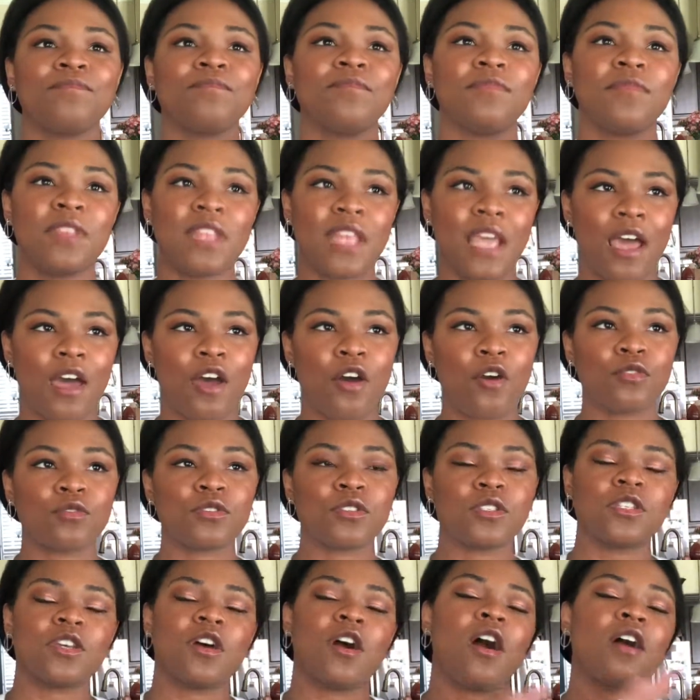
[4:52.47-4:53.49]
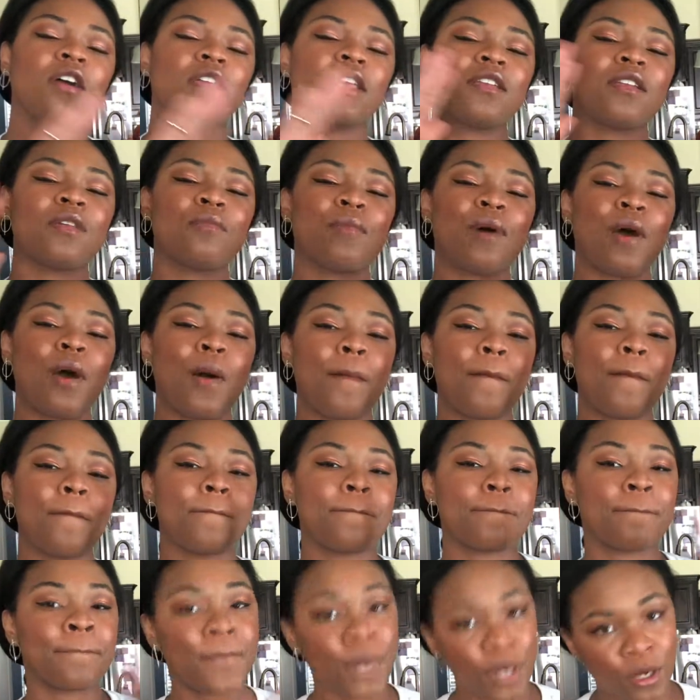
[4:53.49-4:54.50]
Now, talking
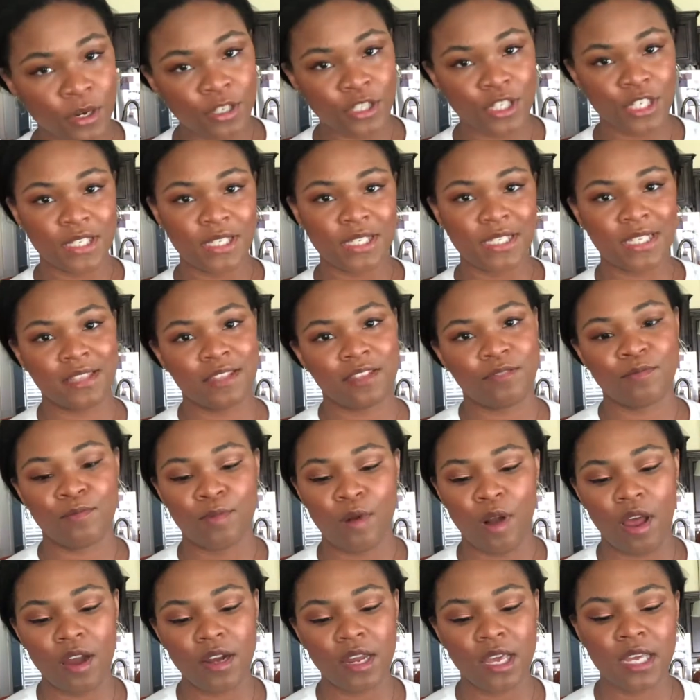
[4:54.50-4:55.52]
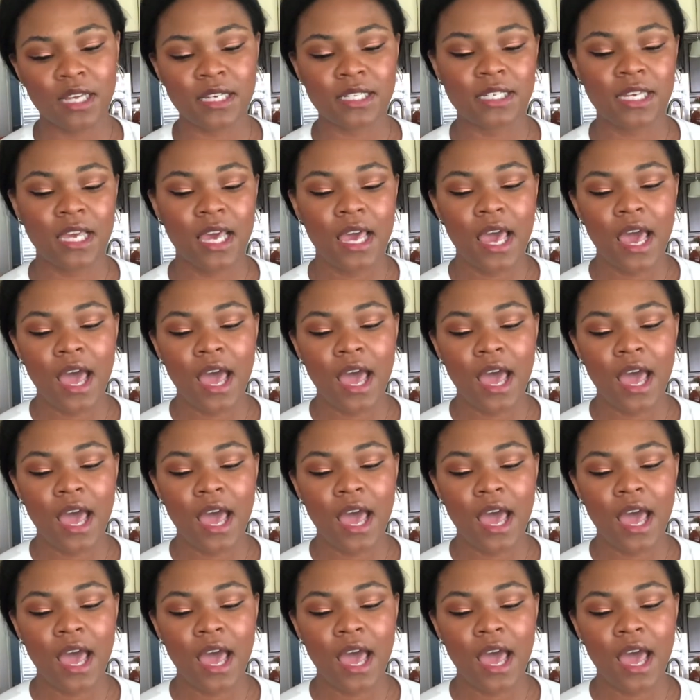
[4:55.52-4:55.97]
about purchasing the product,